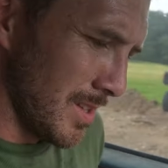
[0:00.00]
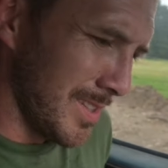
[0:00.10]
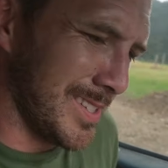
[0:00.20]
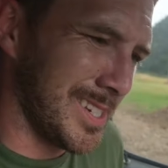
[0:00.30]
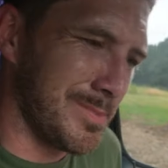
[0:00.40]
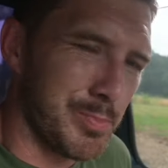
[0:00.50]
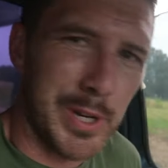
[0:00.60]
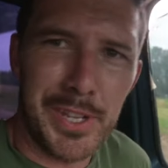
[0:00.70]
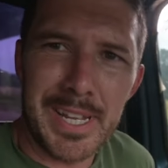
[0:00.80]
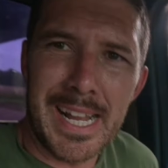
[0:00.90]
Let's just
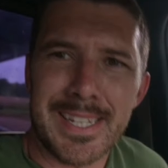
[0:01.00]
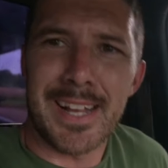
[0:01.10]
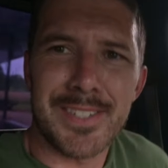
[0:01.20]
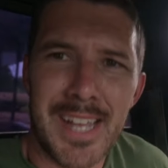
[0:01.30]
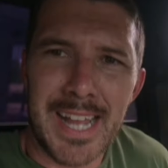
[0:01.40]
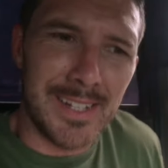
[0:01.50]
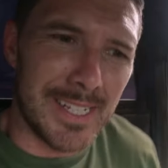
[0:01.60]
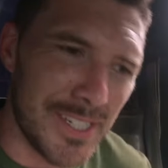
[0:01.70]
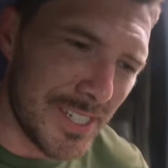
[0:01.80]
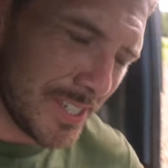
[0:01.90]
bring you guys outside and
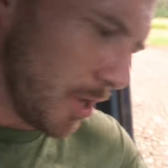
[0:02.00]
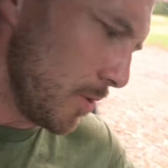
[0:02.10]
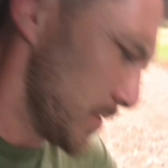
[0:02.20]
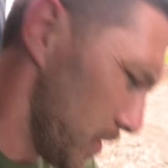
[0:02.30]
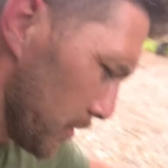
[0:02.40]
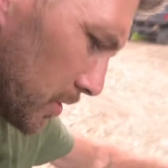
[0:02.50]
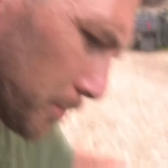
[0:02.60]
let you show you the